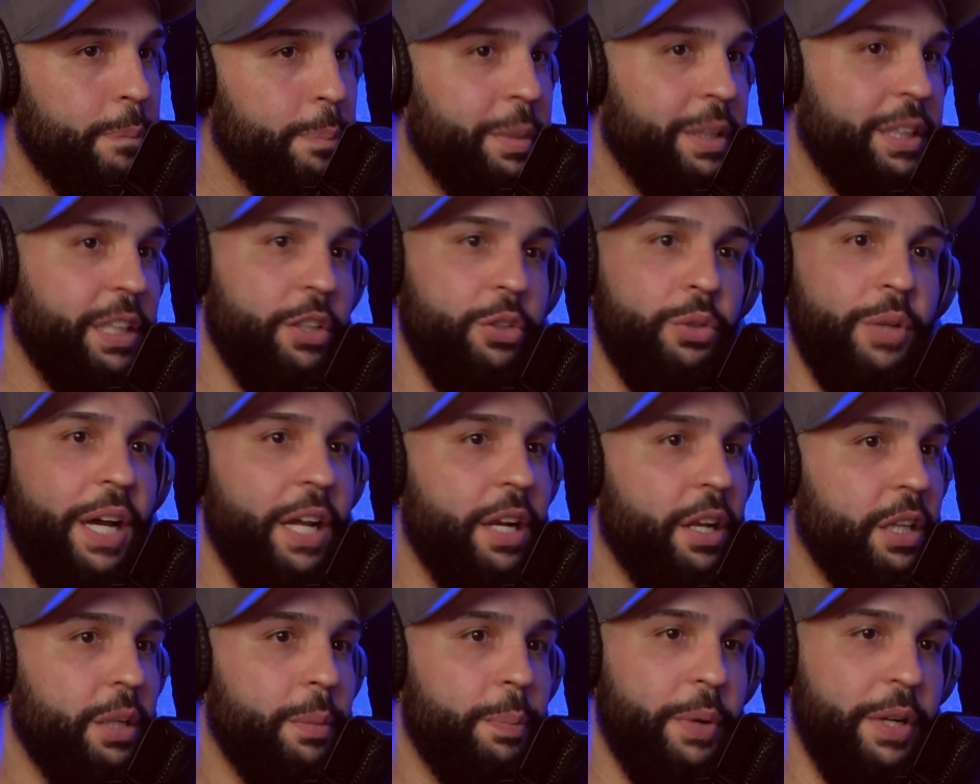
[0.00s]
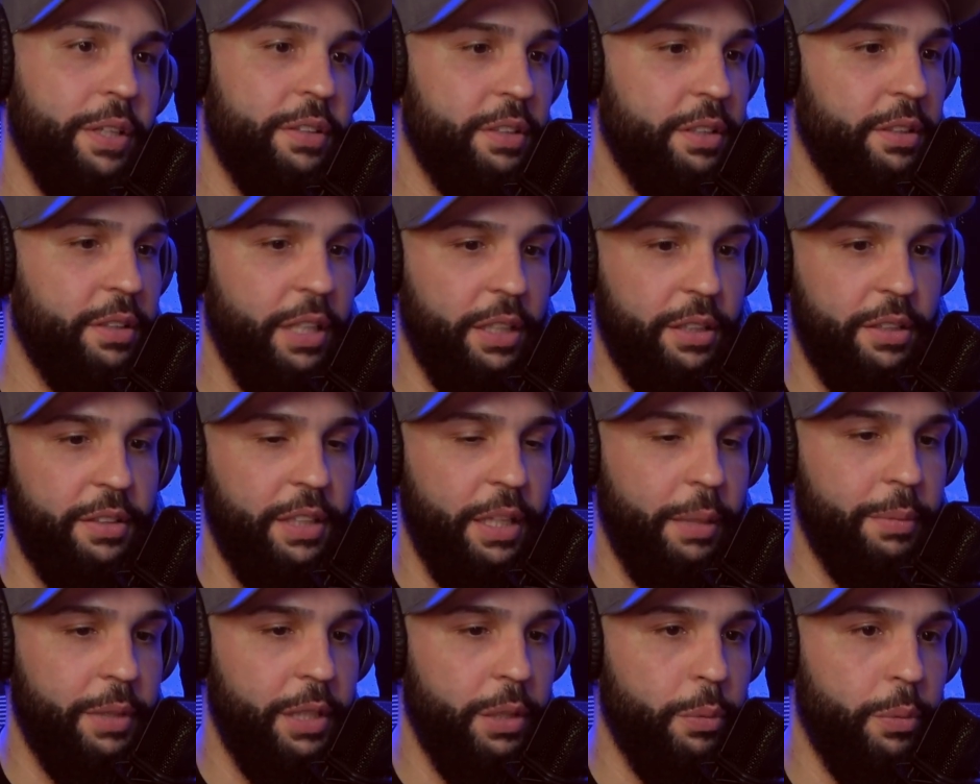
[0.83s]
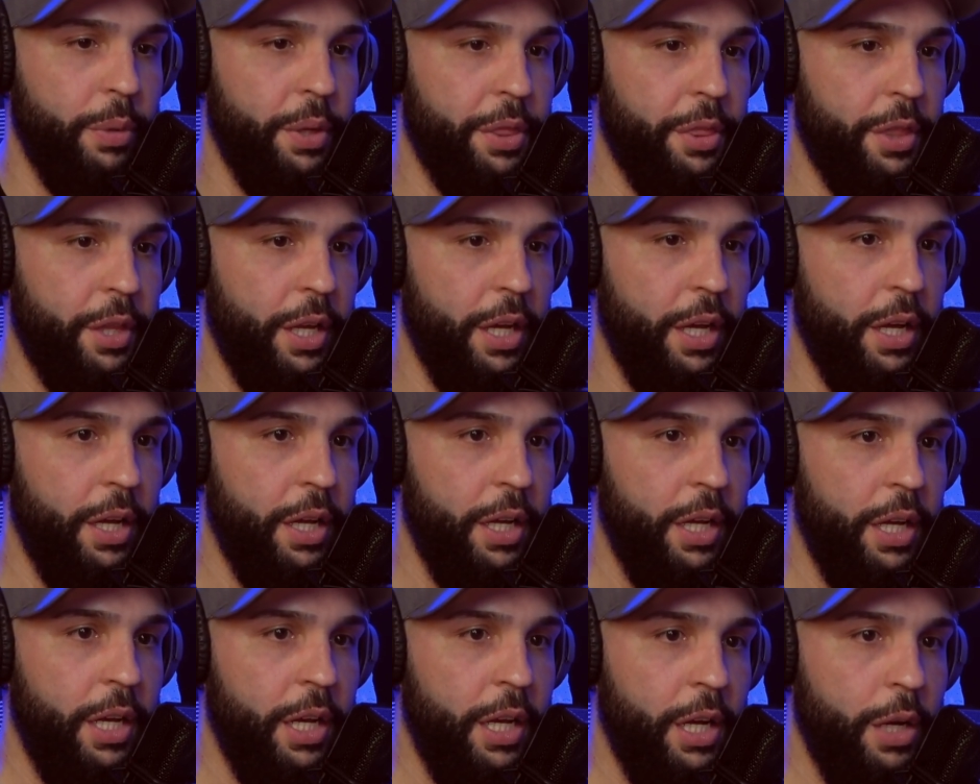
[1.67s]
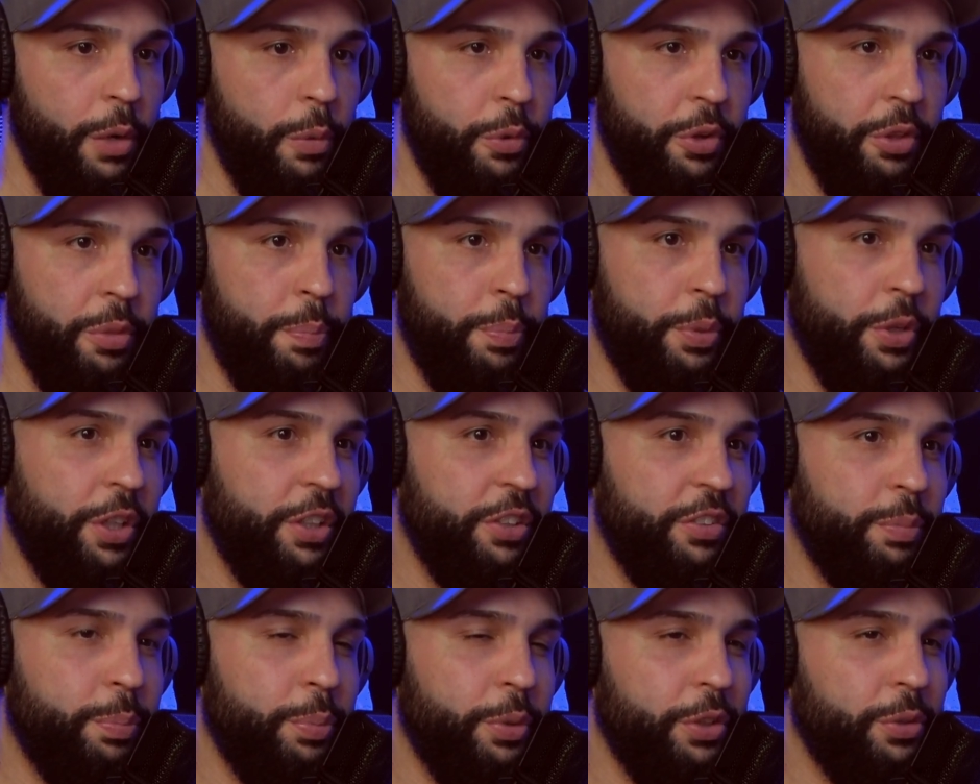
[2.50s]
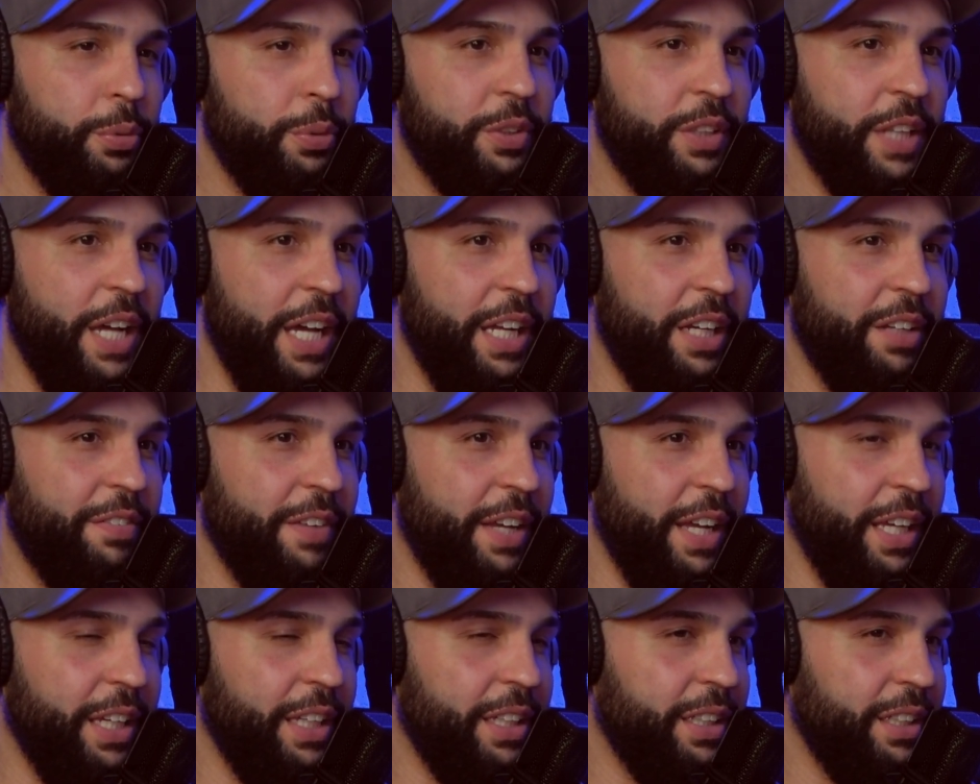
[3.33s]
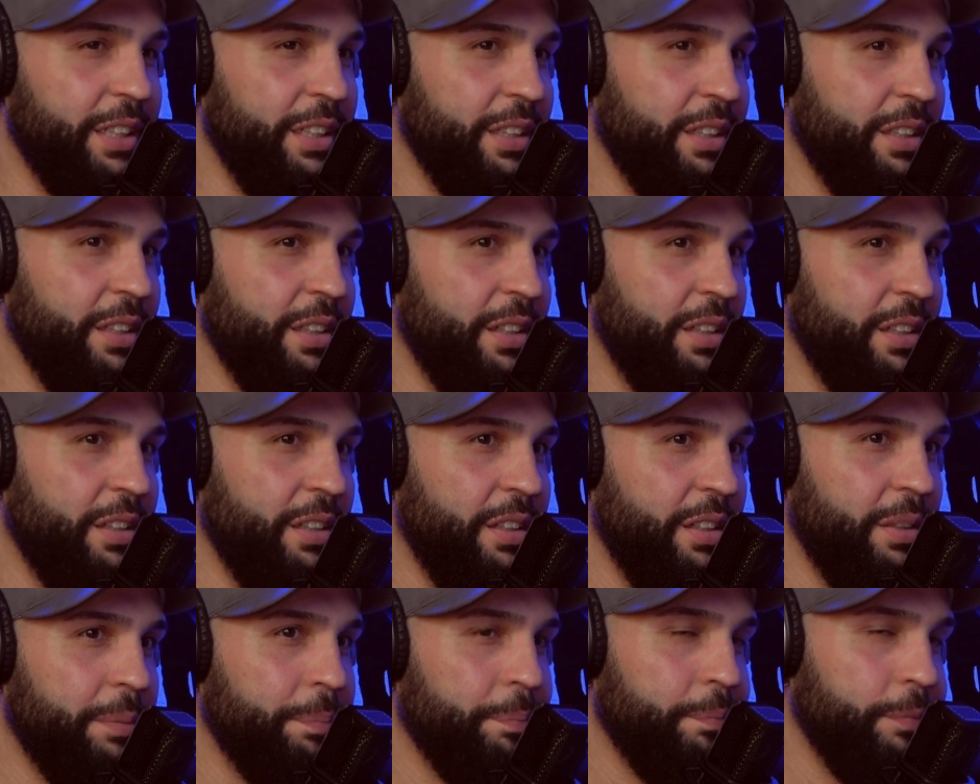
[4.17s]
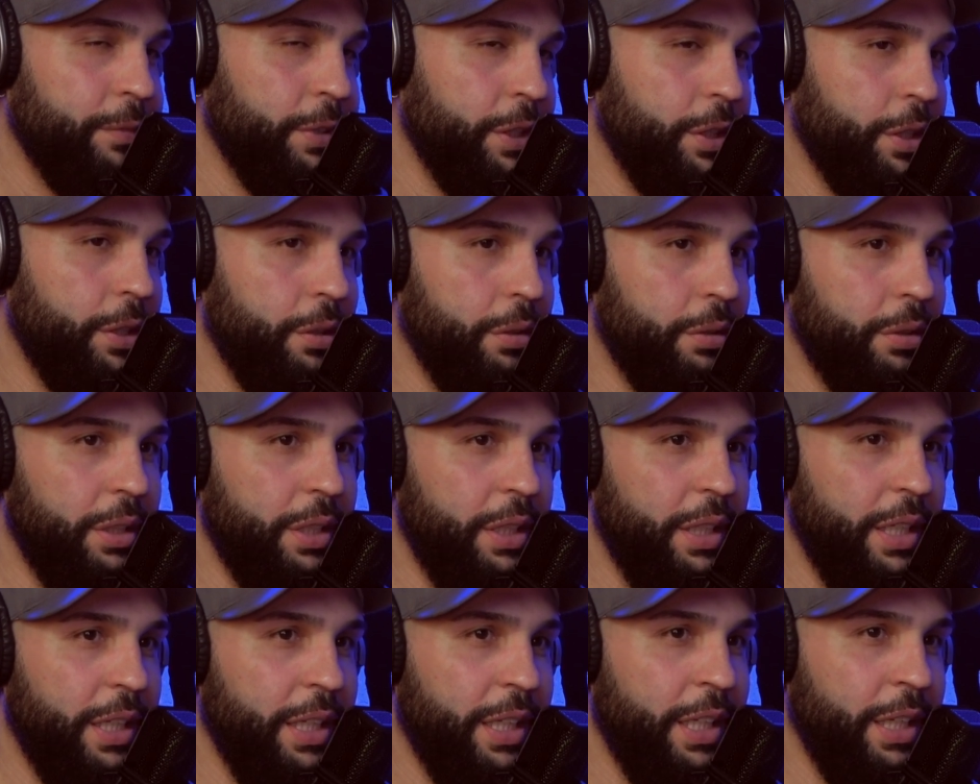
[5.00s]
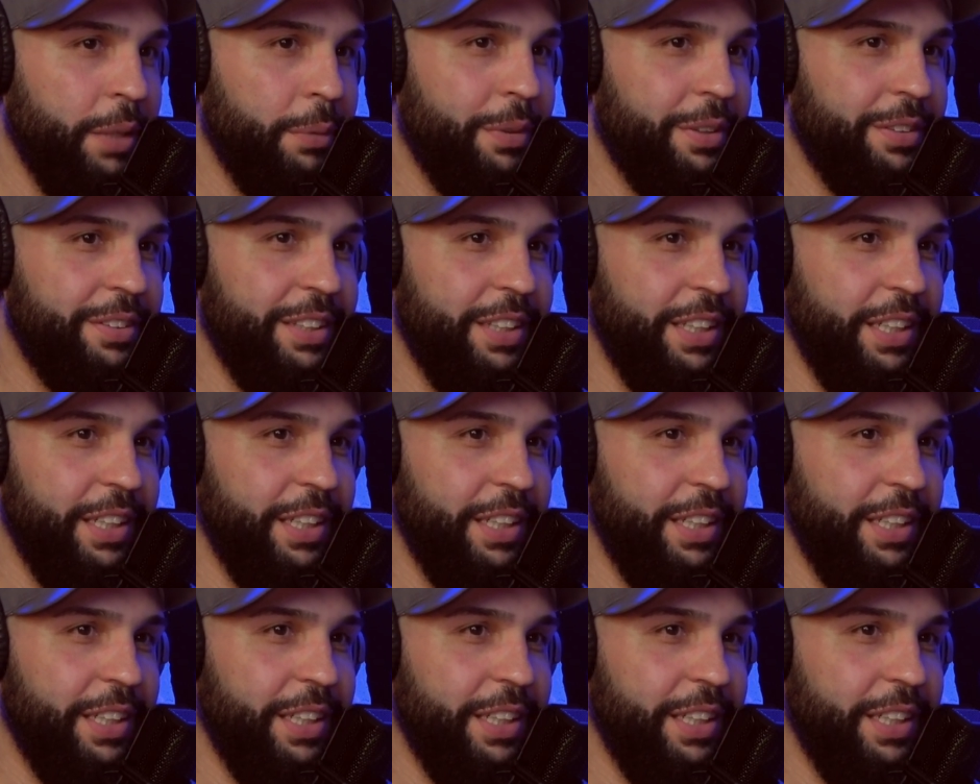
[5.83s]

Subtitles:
But then you had other presidents, like the same thing with Bush. Bush was kind of like, you know, he was